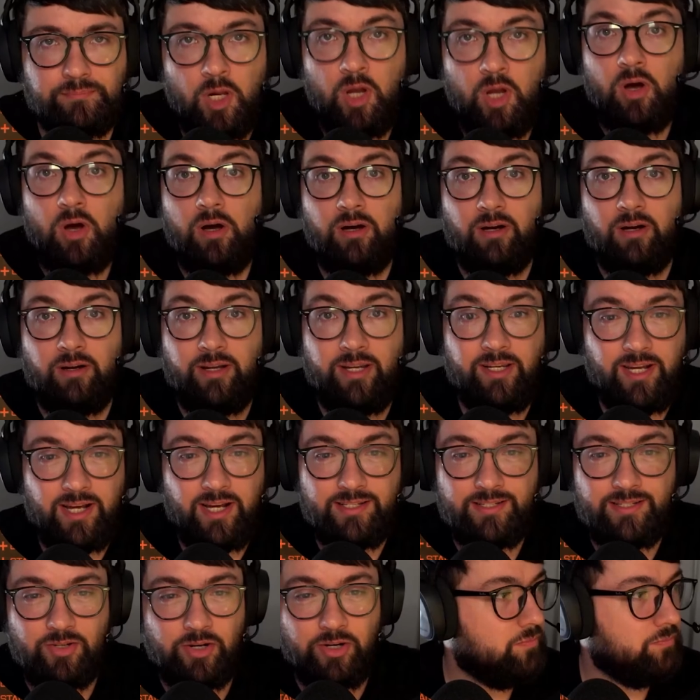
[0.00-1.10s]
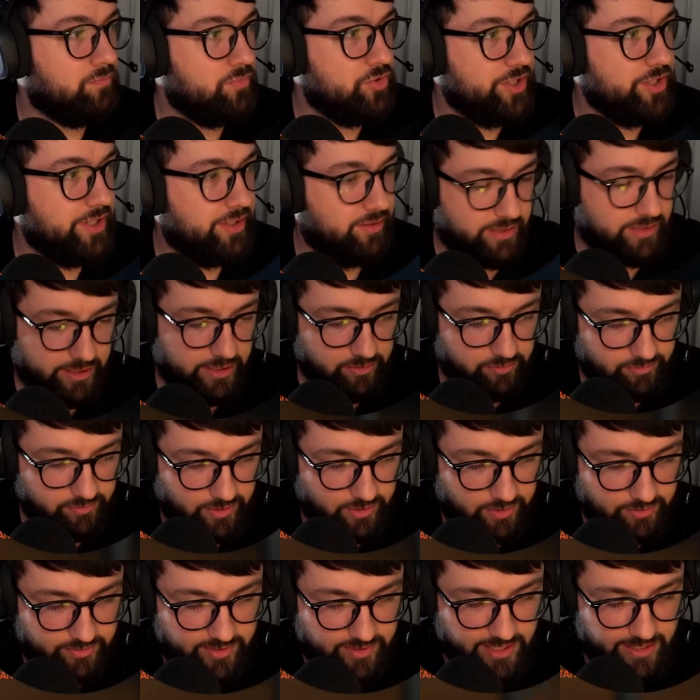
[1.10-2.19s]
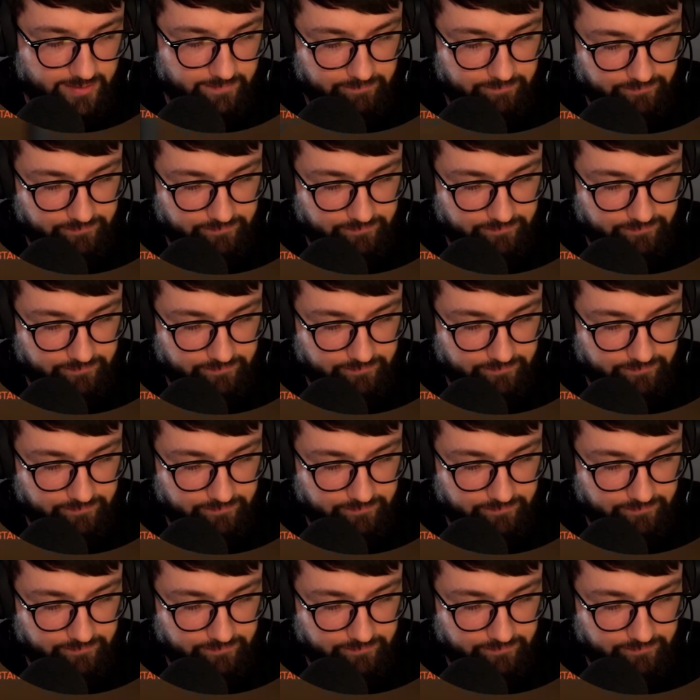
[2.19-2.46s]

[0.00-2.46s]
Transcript: Oh, hey guys, sorry. Shit, hang on, Alt Tab.